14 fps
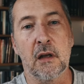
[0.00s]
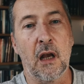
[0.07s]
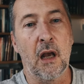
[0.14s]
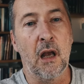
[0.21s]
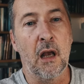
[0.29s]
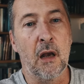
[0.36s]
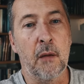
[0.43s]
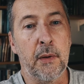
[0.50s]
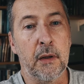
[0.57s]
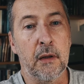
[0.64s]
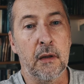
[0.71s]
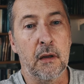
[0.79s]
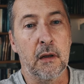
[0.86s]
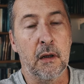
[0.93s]
But
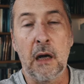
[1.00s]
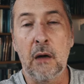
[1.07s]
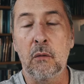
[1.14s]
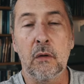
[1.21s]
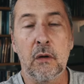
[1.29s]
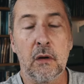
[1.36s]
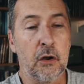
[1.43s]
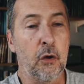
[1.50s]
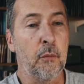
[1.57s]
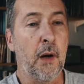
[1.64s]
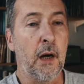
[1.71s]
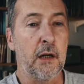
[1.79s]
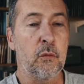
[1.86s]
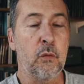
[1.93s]
now your
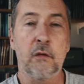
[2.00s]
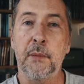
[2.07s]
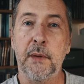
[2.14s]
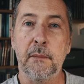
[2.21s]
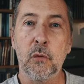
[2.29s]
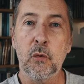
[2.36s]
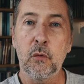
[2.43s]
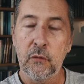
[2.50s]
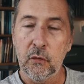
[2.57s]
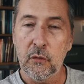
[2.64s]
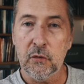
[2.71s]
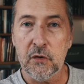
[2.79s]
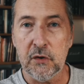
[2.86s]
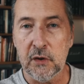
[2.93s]
mind will have been moved
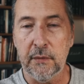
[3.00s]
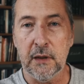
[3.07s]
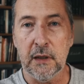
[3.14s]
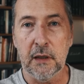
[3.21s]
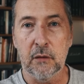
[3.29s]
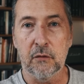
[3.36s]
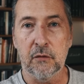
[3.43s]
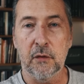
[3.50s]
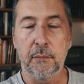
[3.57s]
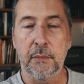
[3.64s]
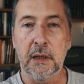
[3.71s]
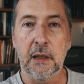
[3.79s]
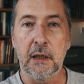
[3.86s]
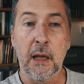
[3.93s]
on to something else
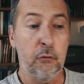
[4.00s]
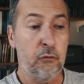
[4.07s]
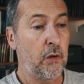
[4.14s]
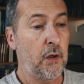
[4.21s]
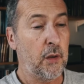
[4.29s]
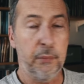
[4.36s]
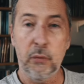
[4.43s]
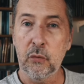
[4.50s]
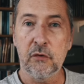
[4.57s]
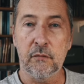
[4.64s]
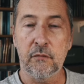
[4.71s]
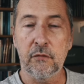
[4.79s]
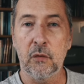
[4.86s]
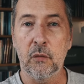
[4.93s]
completely. That was really
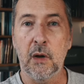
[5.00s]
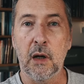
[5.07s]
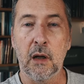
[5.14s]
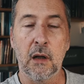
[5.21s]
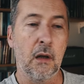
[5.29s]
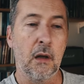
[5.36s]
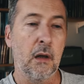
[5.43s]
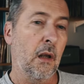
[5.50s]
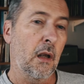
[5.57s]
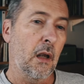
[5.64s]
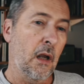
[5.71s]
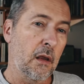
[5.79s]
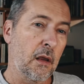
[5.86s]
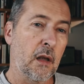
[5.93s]
important for a while.
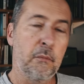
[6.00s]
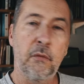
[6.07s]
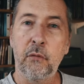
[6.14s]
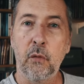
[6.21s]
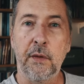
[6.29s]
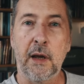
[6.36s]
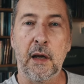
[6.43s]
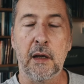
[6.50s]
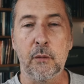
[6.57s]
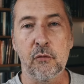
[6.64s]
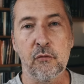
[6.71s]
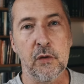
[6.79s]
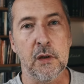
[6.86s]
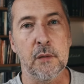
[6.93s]
And then before that, it
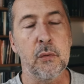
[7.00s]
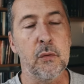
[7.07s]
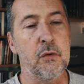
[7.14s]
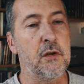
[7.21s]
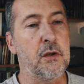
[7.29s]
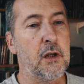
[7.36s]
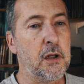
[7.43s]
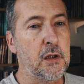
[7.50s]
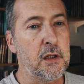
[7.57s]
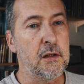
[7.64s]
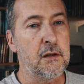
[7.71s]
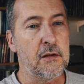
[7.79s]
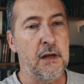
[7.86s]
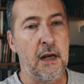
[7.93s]
was really important that you
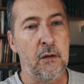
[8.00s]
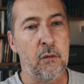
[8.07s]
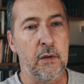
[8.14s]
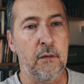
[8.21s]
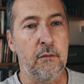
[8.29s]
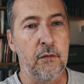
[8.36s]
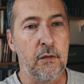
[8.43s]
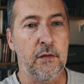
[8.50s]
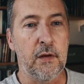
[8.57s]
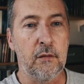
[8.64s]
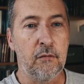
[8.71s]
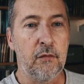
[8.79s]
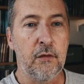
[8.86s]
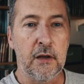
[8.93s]
didn't stand within
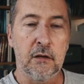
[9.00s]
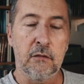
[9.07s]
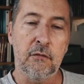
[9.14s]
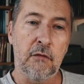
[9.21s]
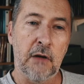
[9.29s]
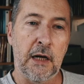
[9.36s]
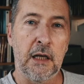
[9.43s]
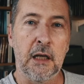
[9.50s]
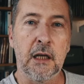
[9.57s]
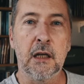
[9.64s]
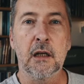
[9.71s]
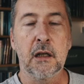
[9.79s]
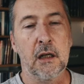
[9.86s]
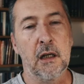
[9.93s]
15 feet of granny
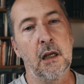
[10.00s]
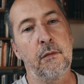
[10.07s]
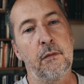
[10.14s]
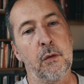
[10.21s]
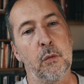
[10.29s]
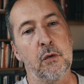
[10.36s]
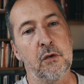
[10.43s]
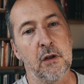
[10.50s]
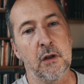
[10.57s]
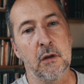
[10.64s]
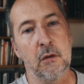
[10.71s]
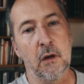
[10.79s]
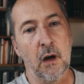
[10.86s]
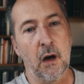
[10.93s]
if there was, you
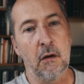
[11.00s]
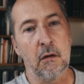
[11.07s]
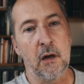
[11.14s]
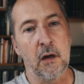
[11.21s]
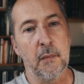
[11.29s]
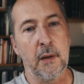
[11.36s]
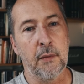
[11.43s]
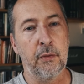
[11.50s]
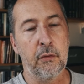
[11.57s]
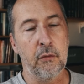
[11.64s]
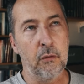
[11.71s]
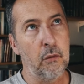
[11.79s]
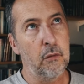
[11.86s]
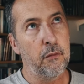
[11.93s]
know, an hour and a month
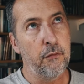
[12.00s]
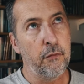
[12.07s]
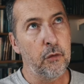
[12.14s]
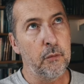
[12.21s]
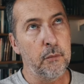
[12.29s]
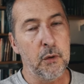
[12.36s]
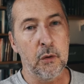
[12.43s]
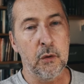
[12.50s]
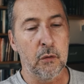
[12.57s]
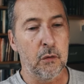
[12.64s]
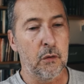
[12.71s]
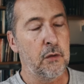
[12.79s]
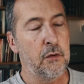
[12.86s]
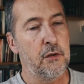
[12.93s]
or full moon
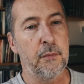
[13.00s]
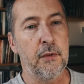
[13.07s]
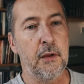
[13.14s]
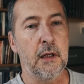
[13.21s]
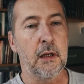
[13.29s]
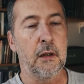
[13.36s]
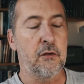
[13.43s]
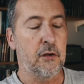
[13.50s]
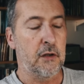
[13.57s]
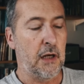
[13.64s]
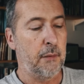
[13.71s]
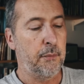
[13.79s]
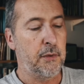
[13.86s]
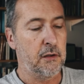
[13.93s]
or something else had
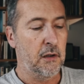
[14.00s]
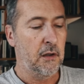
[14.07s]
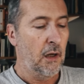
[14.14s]
happened.